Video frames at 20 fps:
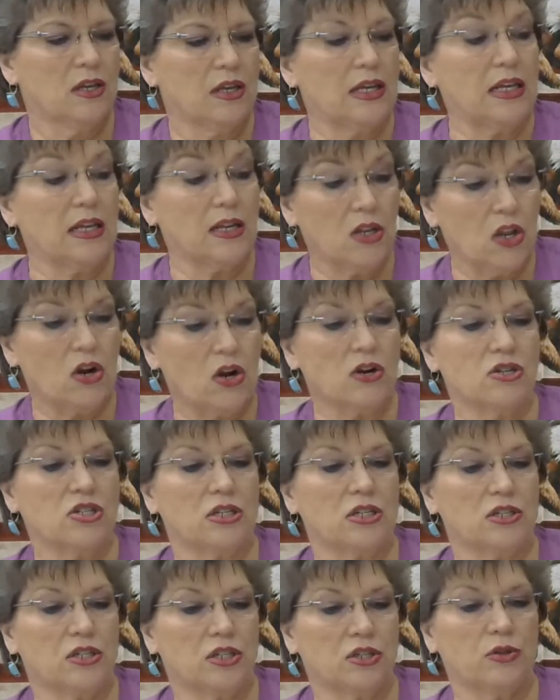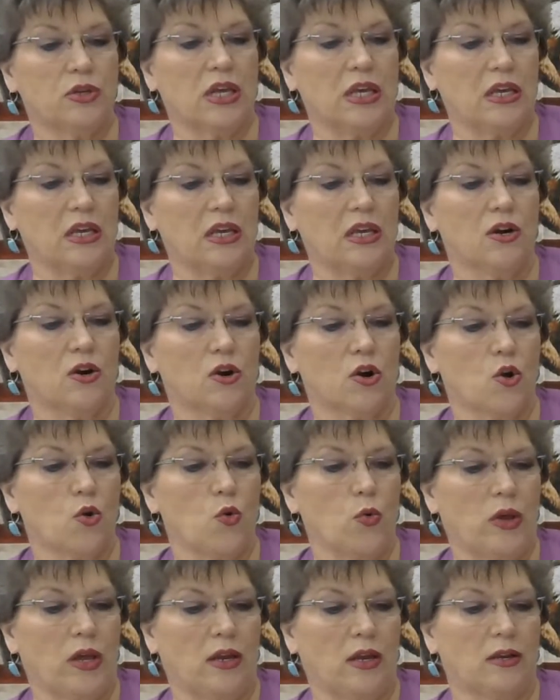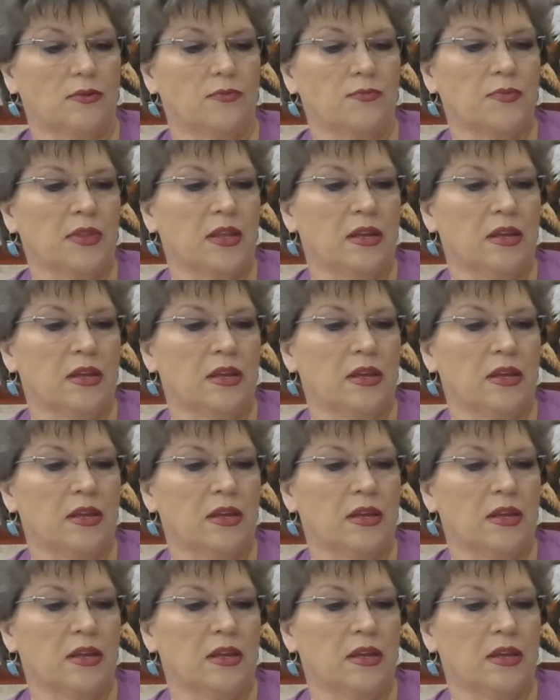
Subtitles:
it to king or queen.